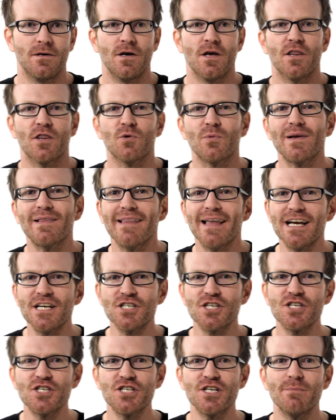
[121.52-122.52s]
The
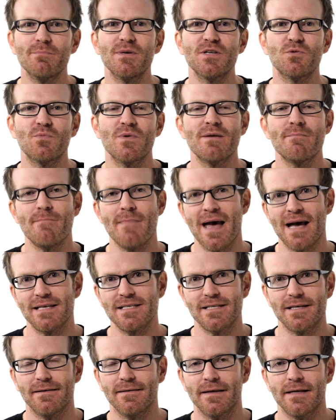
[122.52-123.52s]
relationship between
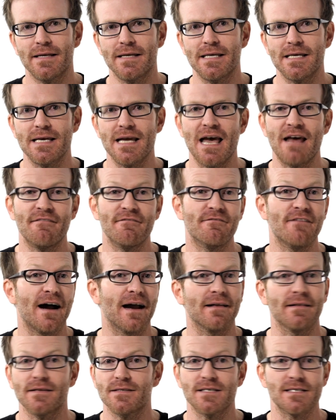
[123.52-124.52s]
masculinity and
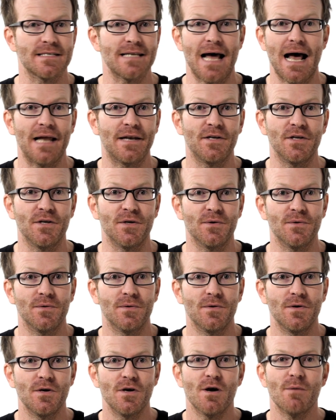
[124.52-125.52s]
violence is not new,
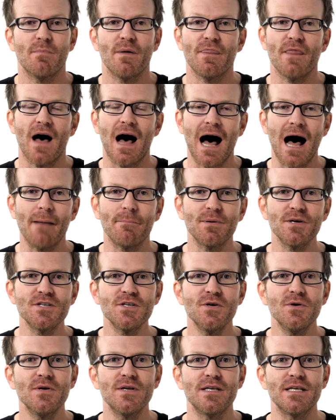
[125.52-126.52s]
but the
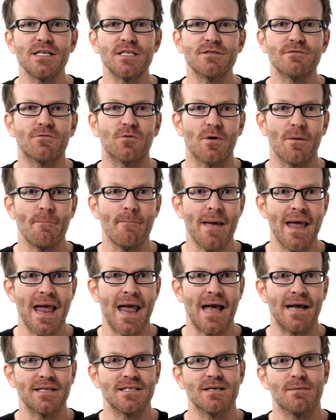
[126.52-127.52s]
opportunities for a
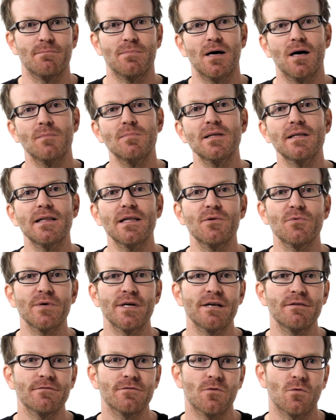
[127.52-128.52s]
man to publicly
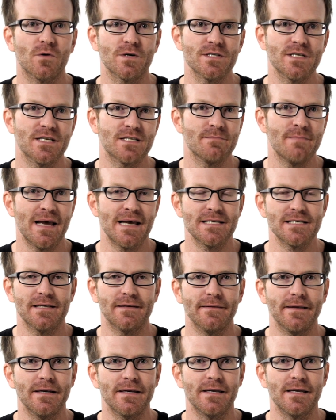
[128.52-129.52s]
reinforce his
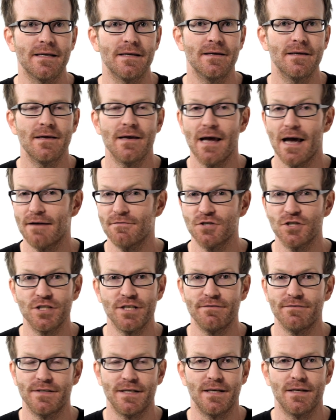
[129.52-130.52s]
masculinity have
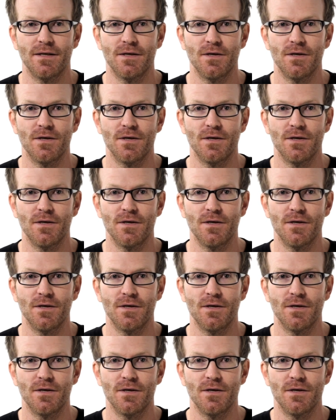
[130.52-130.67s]
shifted.